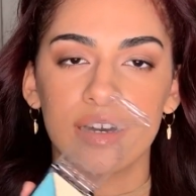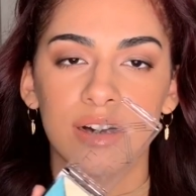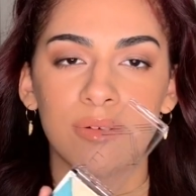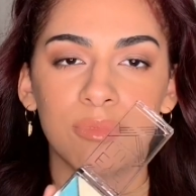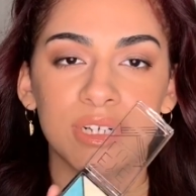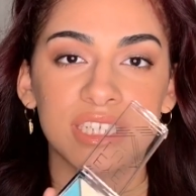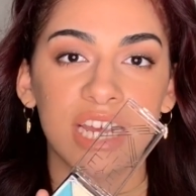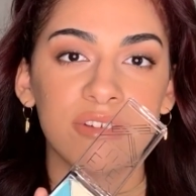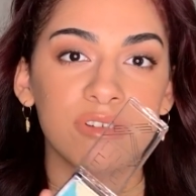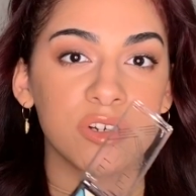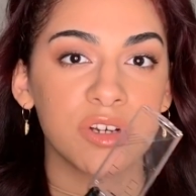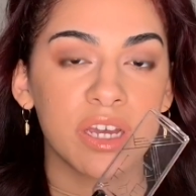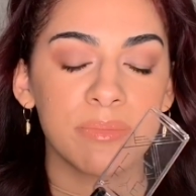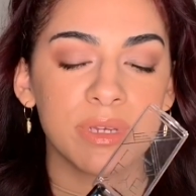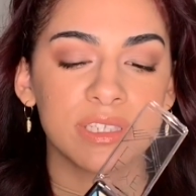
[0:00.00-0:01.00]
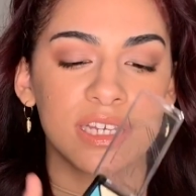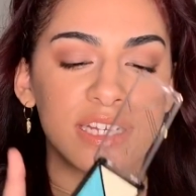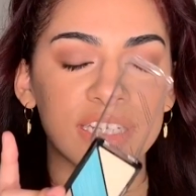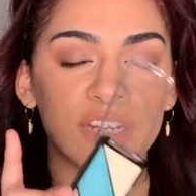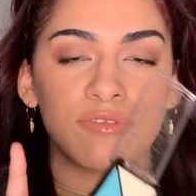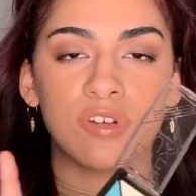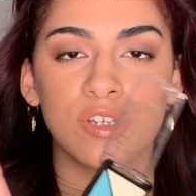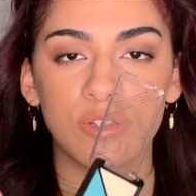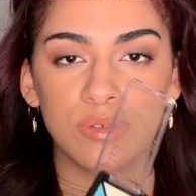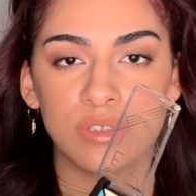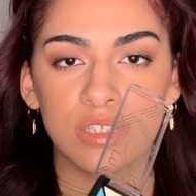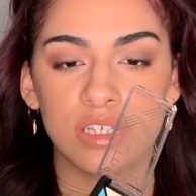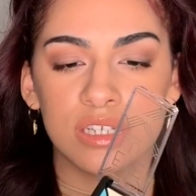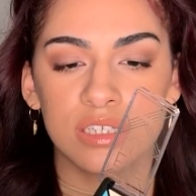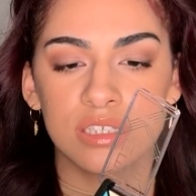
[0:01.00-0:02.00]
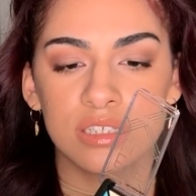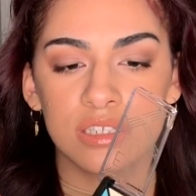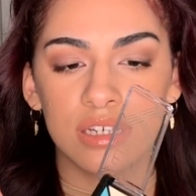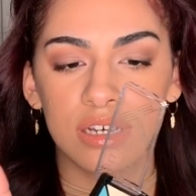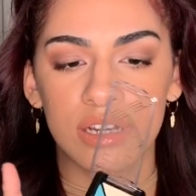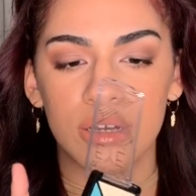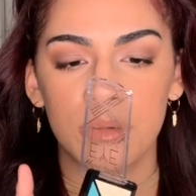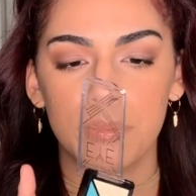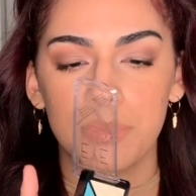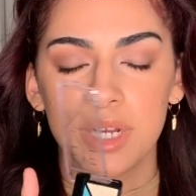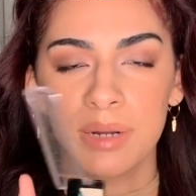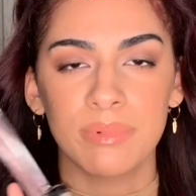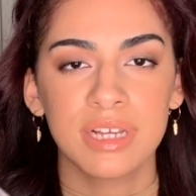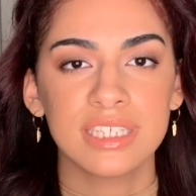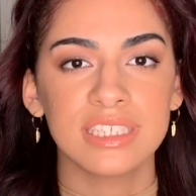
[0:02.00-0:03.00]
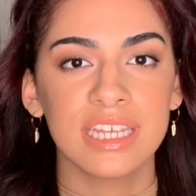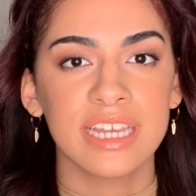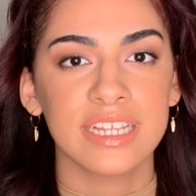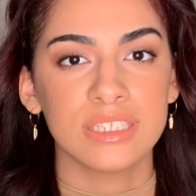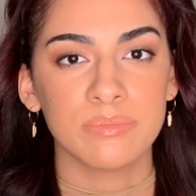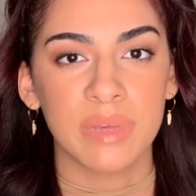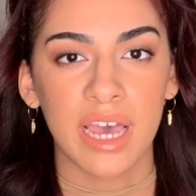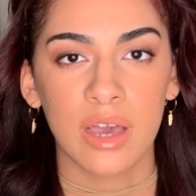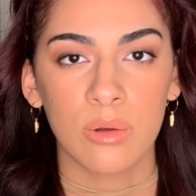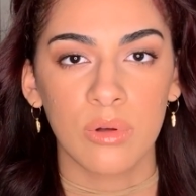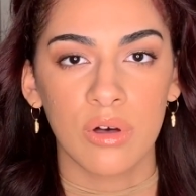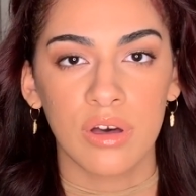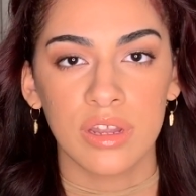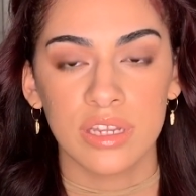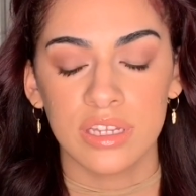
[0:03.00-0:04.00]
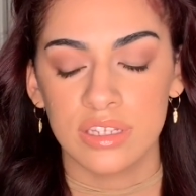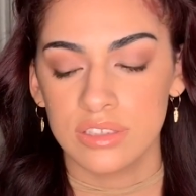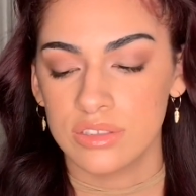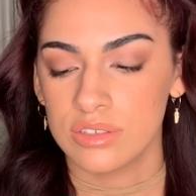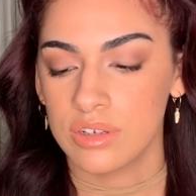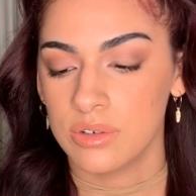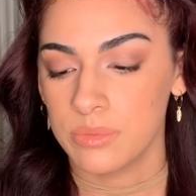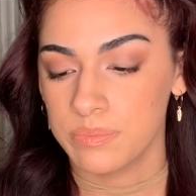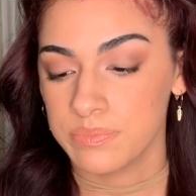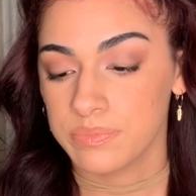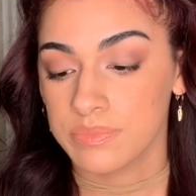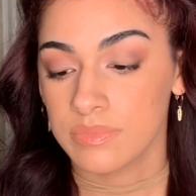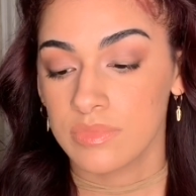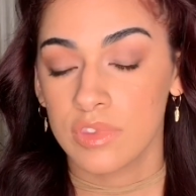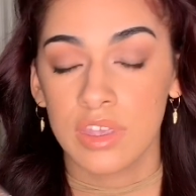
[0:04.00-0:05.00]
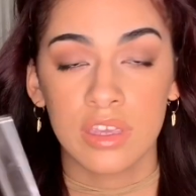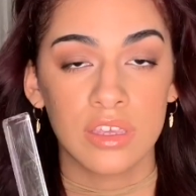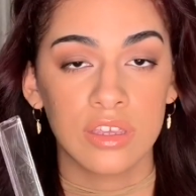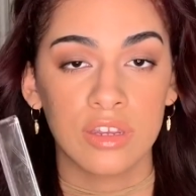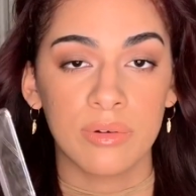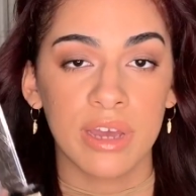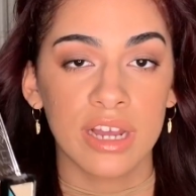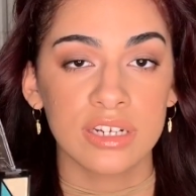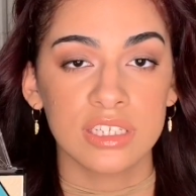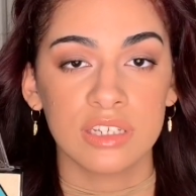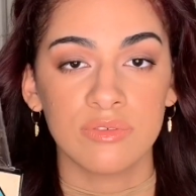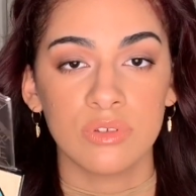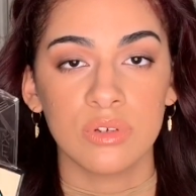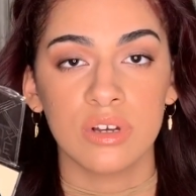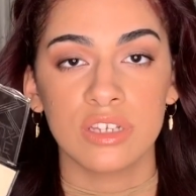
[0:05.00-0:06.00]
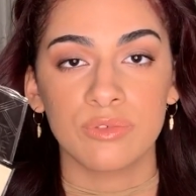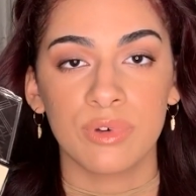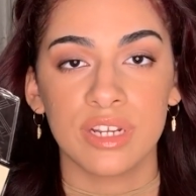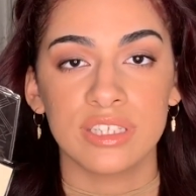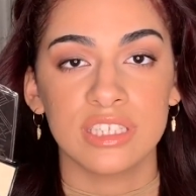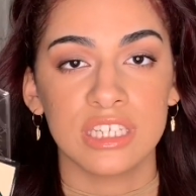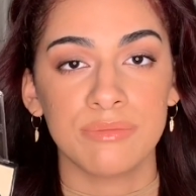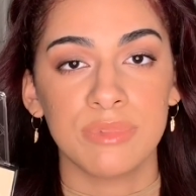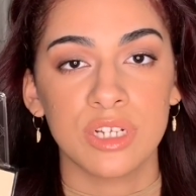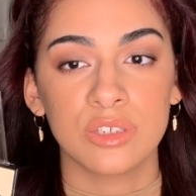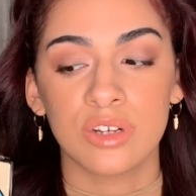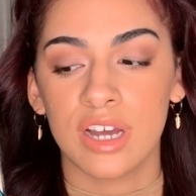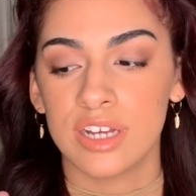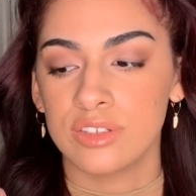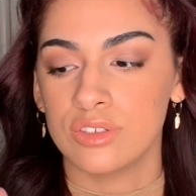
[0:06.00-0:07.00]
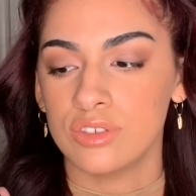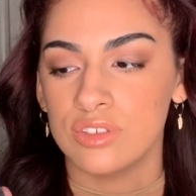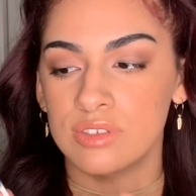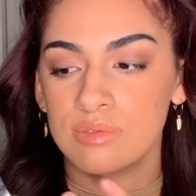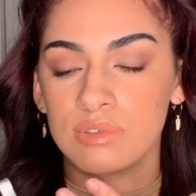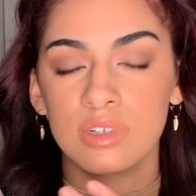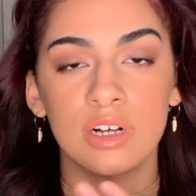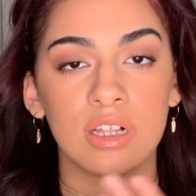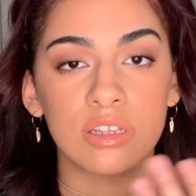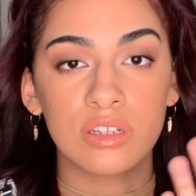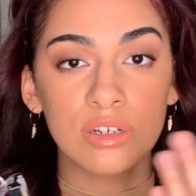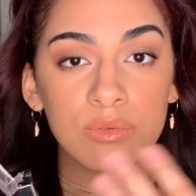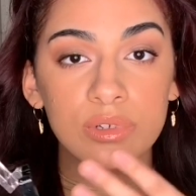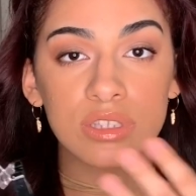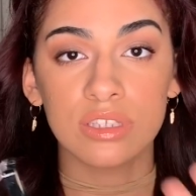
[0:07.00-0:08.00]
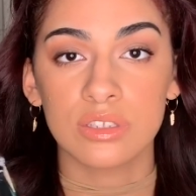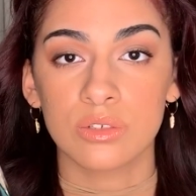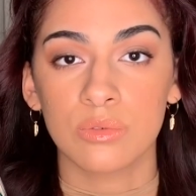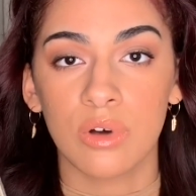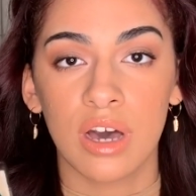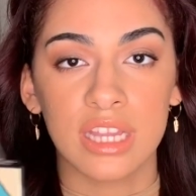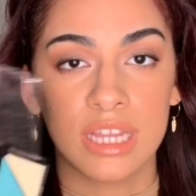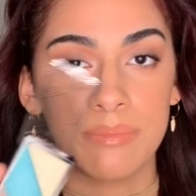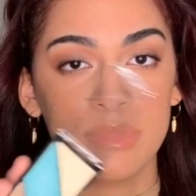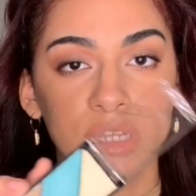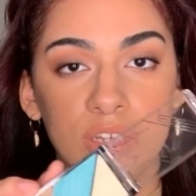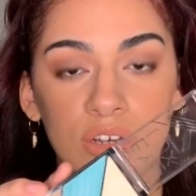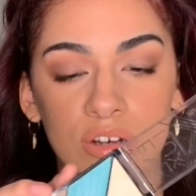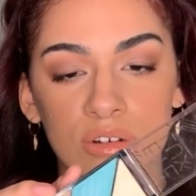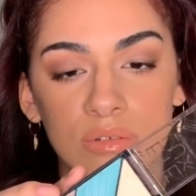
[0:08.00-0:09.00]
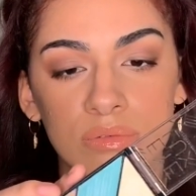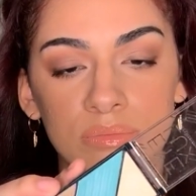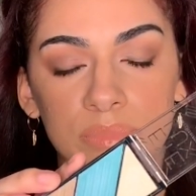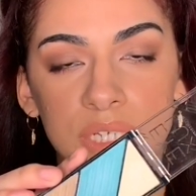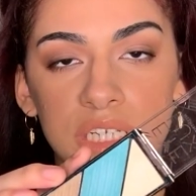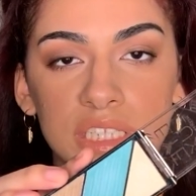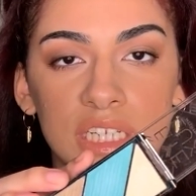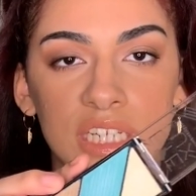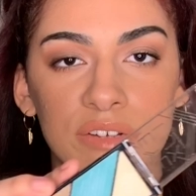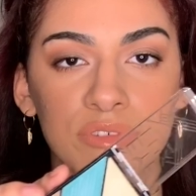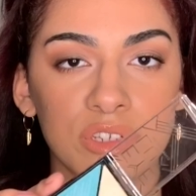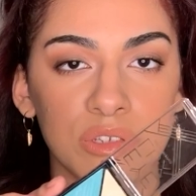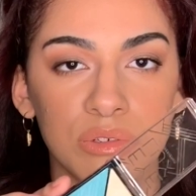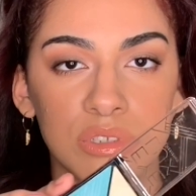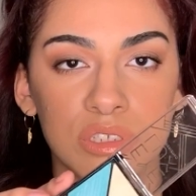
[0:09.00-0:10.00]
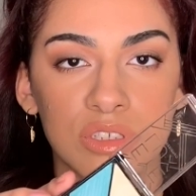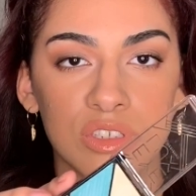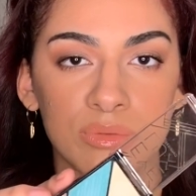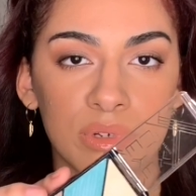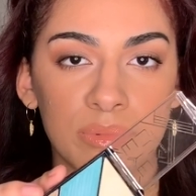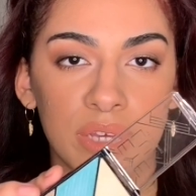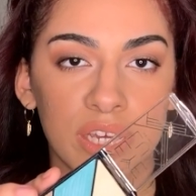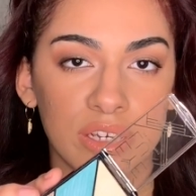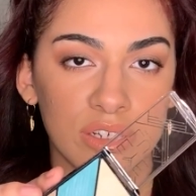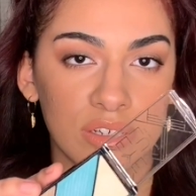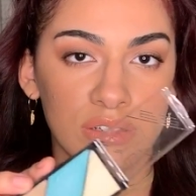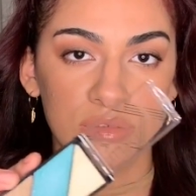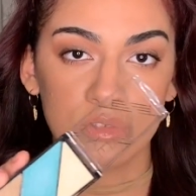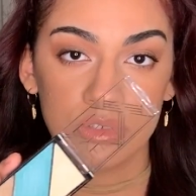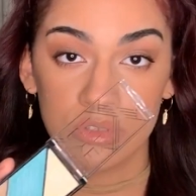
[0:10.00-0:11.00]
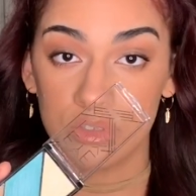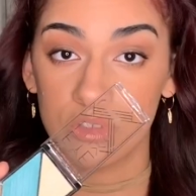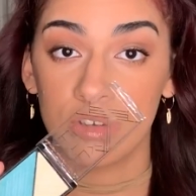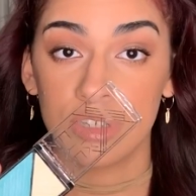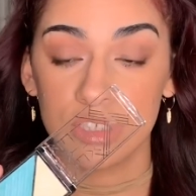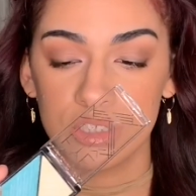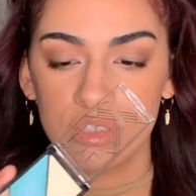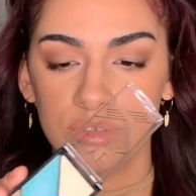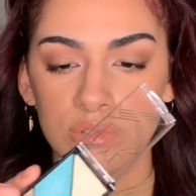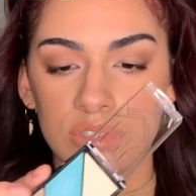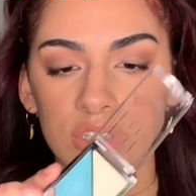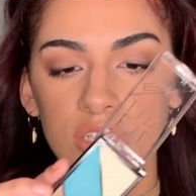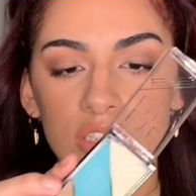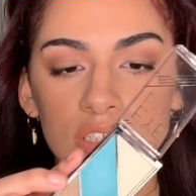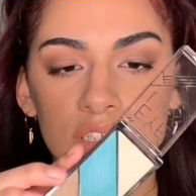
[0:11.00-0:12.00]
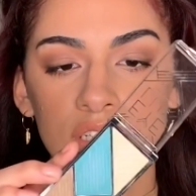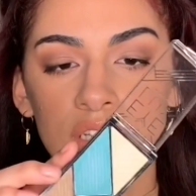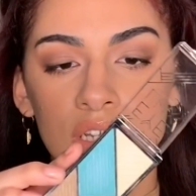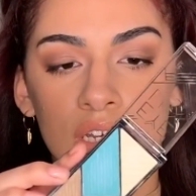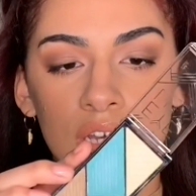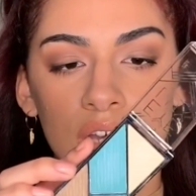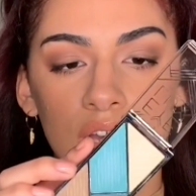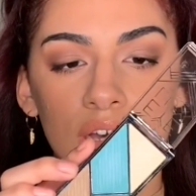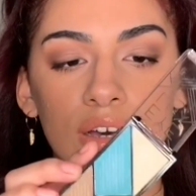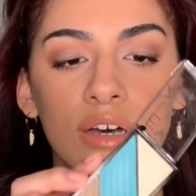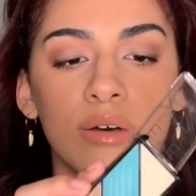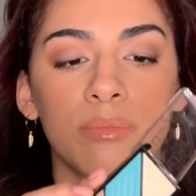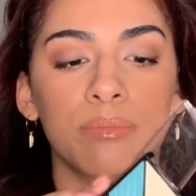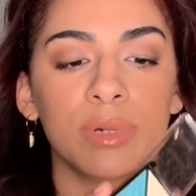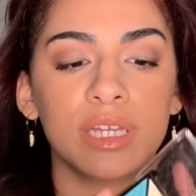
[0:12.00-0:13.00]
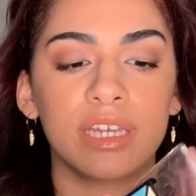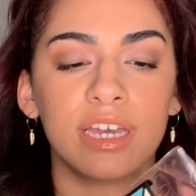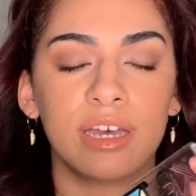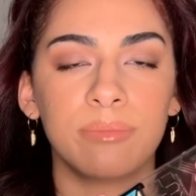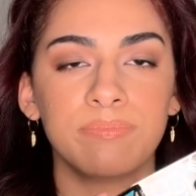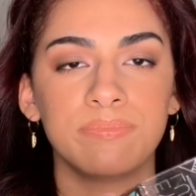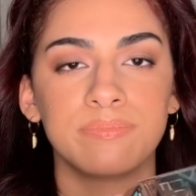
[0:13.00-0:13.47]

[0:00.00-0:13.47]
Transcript: which I regret because I never use this. But I'm not saying it's bad quality. So, you know, actually, if you guys want to see me try to do a look with this quad, let me know, because I never use it. So maybe I could start to use it. But yeah,